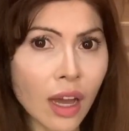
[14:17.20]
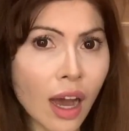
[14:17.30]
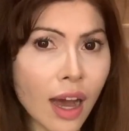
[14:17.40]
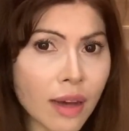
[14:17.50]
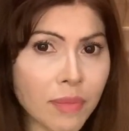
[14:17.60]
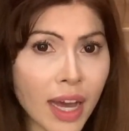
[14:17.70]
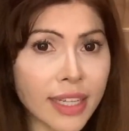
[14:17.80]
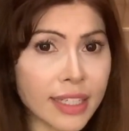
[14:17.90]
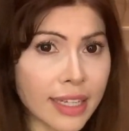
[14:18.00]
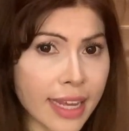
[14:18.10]
a
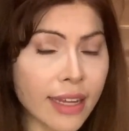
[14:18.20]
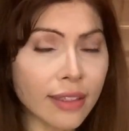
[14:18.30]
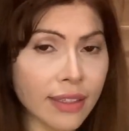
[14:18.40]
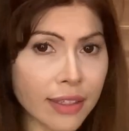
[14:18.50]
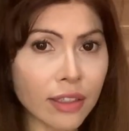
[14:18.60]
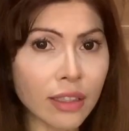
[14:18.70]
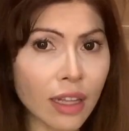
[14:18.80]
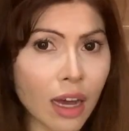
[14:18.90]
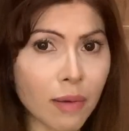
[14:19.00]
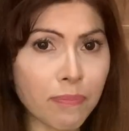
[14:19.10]
neat little
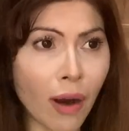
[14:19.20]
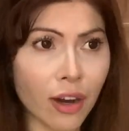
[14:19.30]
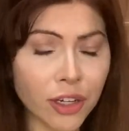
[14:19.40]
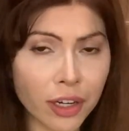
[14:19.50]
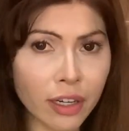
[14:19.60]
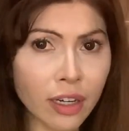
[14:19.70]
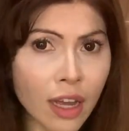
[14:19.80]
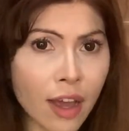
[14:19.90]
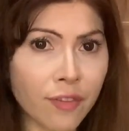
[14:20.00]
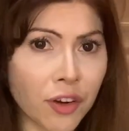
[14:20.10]
partner
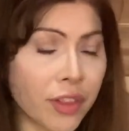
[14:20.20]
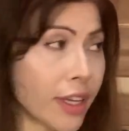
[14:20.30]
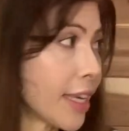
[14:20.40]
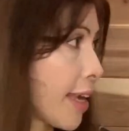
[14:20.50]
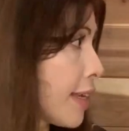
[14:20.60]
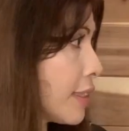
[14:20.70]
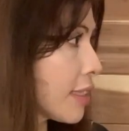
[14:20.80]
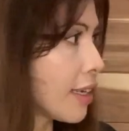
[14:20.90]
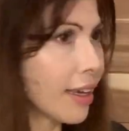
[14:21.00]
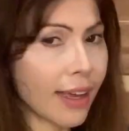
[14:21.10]
for the kit
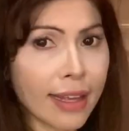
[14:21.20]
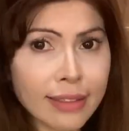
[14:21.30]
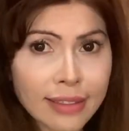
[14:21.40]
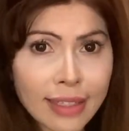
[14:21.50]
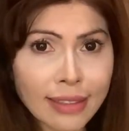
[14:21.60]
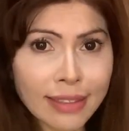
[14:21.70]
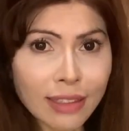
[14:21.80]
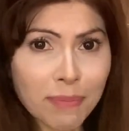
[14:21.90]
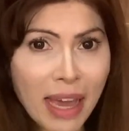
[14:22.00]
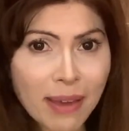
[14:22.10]
is this little
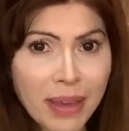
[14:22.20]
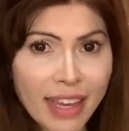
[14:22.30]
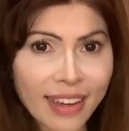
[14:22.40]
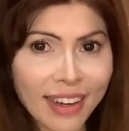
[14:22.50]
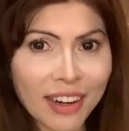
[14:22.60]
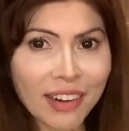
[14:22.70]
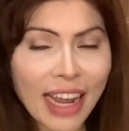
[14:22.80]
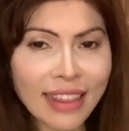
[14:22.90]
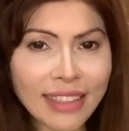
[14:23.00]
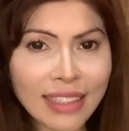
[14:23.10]
baby. All
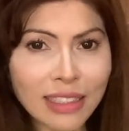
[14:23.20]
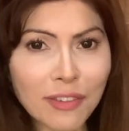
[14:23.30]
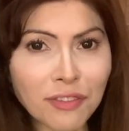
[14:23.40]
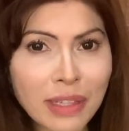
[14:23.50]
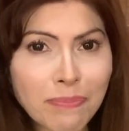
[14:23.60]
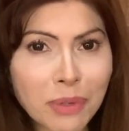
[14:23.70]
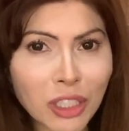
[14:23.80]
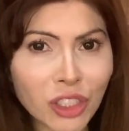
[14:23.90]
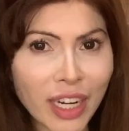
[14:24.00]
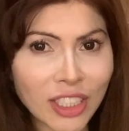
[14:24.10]
right, this is the Flipbook
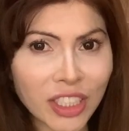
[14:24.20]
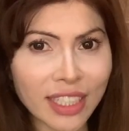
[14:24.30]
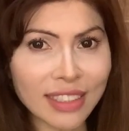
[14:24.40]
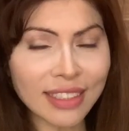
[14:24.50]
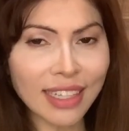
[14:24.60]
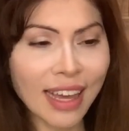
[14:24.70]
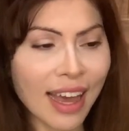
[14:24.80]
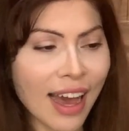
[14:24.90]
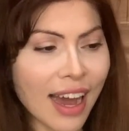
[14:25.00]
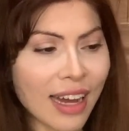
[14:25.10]
Treasures.
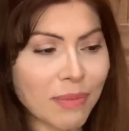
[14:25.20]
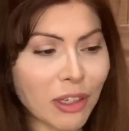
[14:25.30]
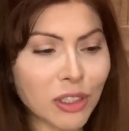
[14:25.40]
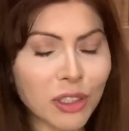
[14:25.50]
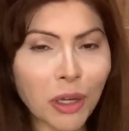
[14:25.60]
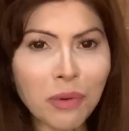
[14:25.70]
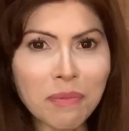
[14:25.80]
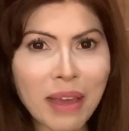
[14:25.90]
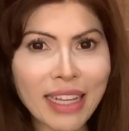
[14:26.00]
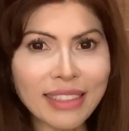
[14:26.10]
They're so
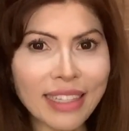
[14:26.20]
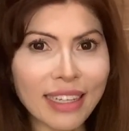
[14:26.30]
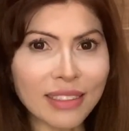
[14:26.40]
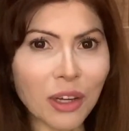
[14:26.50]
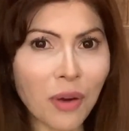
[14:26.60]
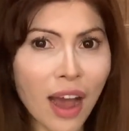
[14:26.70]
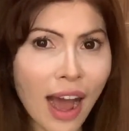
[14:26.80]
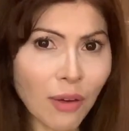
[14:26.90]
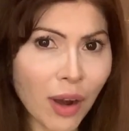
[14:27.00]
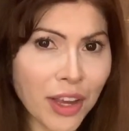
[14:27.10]
amazing. So
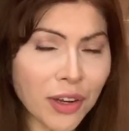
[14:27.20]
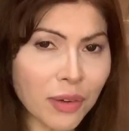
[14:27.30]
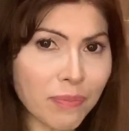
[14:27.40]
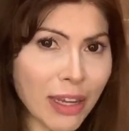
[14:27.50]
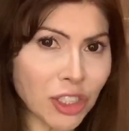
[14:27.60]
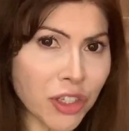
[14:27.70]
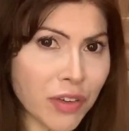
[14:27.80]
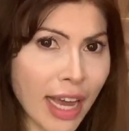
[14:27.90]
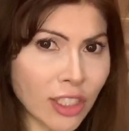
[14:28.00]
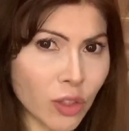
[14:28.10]
I want you to make sure you
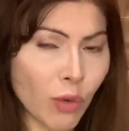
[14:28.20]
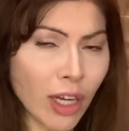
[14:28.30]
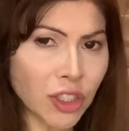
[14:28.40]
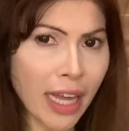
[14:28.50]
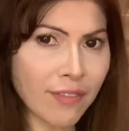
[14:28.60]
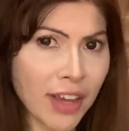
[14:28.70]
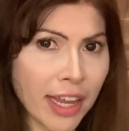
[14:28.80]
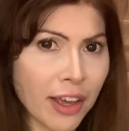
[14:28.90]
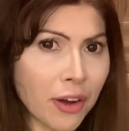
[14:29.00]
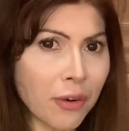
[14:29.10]
watch that
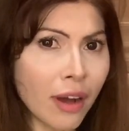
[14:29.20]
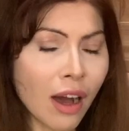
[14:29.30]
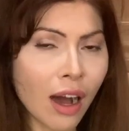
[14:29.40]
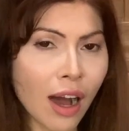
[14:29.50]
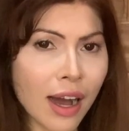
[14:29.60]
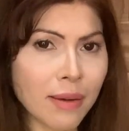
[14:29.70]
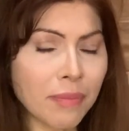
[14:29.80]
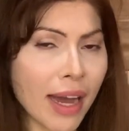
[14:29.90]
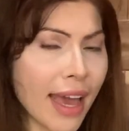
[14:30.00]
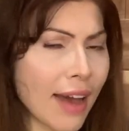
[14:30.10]
video.
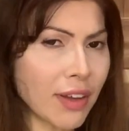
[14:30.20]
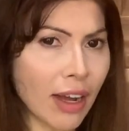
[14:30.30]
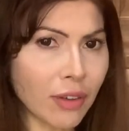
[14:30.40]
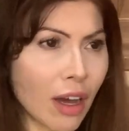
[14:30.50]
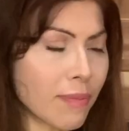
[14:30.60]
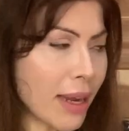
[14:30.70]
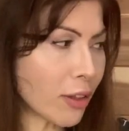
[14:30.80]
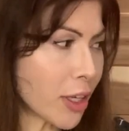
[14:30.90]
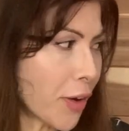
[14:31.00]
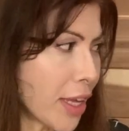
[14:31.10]
I have it out on
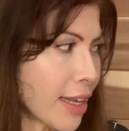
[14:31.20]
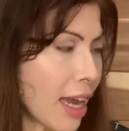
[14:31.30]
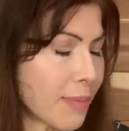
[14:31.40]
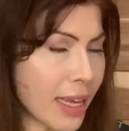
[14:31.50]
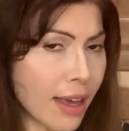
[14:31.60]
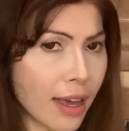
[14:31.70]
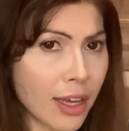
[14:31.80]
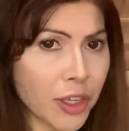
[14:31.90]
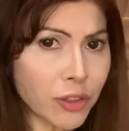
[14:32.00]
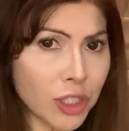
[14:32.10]
Medical Coding Academy
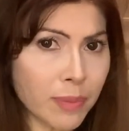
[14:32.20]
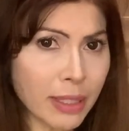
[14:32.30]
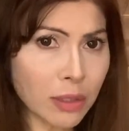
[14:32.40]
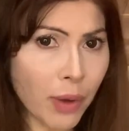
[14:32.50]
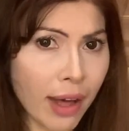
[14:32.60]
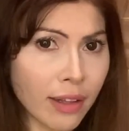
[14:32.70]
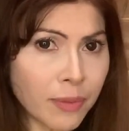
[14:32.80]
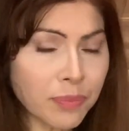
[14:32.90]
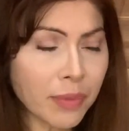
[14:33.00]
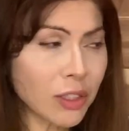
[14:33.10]
YouTube as
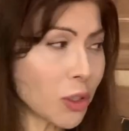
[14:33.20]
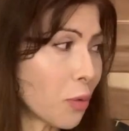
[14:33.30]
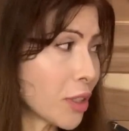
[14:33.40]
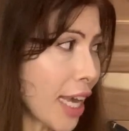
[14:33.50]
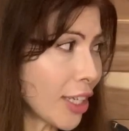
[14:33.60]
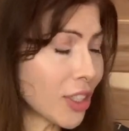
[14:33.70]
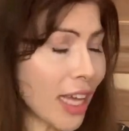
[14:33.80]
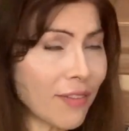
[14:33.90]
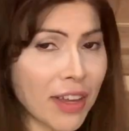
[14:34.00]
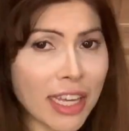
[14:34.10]
well. So catch
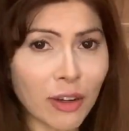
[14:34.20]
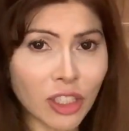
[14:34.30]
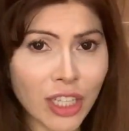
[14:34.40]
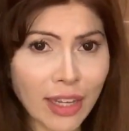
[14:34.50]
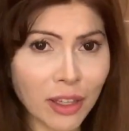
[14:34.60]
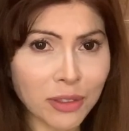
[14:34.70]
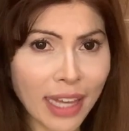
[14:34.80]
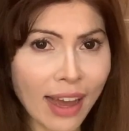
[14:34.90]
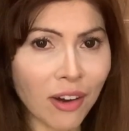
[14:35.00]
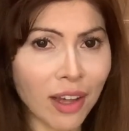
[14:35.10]
that video and check those
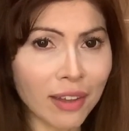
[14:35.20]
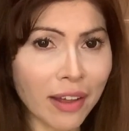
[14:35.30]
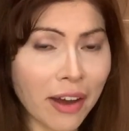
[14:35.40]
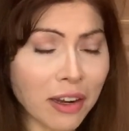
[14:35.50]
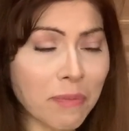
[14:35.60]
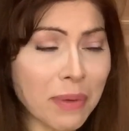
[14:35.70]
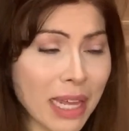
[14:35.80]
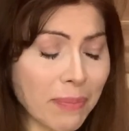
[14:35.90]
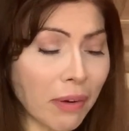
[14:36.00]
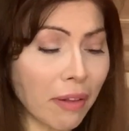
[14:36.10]
out. A lot of
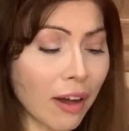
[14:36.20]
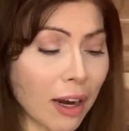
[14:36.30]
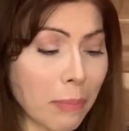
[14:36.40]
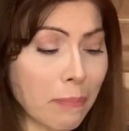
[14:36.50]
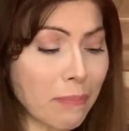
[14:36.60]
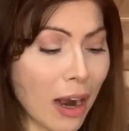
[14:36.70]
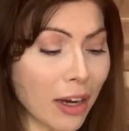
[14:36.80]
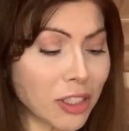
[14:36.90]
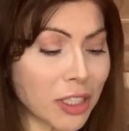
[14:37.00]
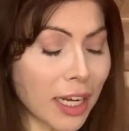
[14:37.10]
people
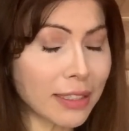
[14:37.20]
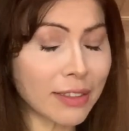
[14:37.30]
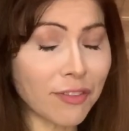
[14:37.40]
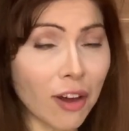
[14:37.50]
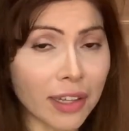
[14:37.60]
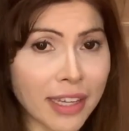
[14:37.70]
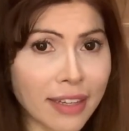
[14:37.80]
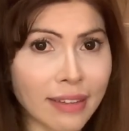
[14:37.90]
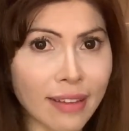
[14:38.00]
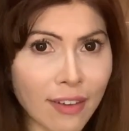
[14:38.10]
are just falling
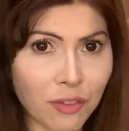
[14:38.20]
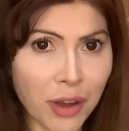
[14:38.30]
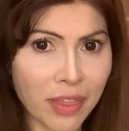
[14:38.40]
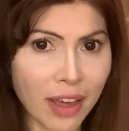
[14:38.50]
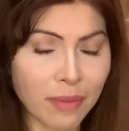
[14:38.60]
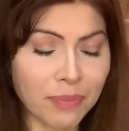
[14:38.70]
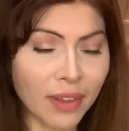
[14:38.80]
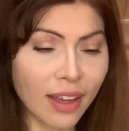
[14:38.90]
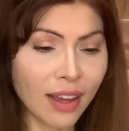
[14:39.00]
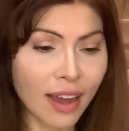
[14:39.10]
in love with them.
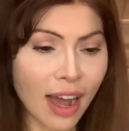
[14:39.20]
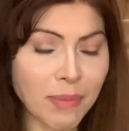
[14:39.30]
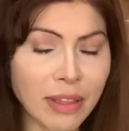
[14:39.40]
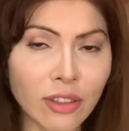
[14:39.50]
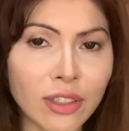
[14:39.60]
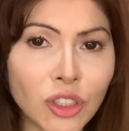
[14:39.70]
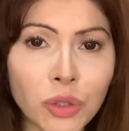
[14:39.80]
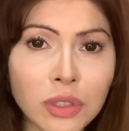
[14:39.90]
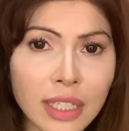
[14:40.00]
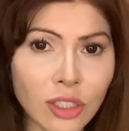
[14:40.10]
I mean, they're
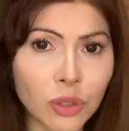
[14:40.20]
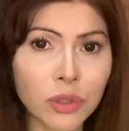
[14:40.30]
truly,